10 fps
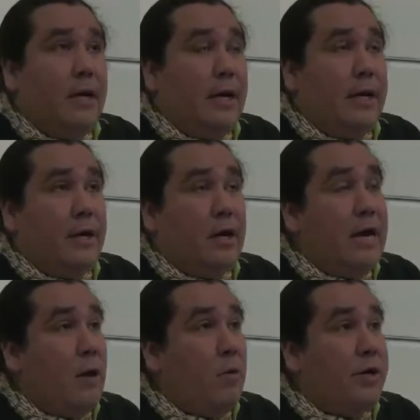And our
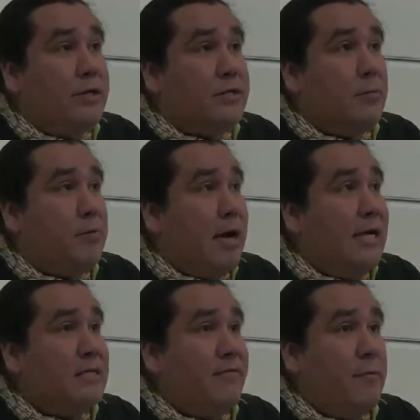network is
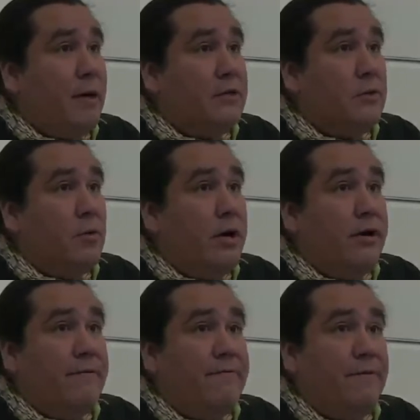comprised of about
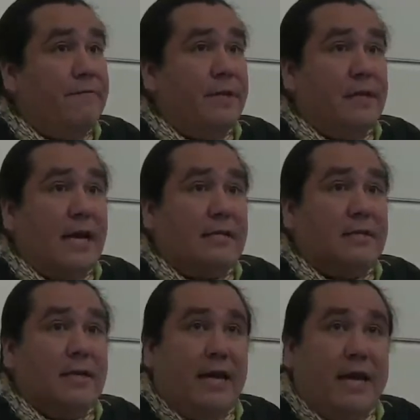250
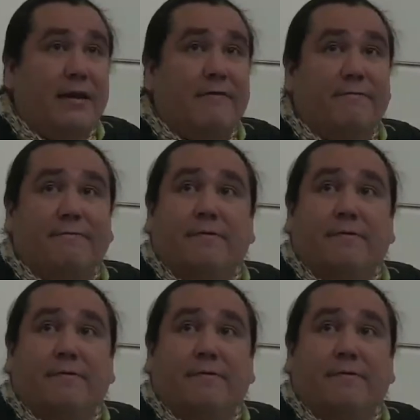Alaska Native,